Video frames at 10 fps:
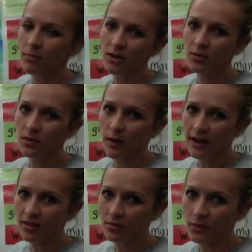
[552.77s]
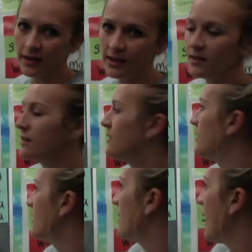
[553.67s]
And then out to the
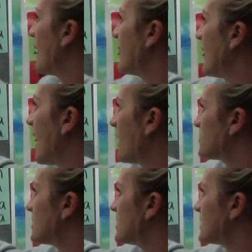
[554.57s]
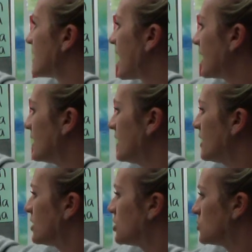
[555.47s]
side, you would write what it is.
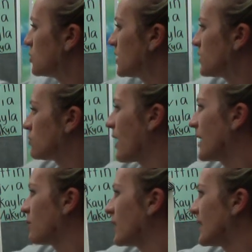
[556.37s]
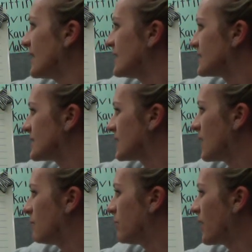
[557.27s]
Is it a barn? Is it a fork? Or
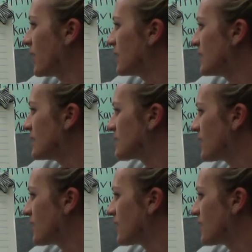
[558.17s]
is it a bird?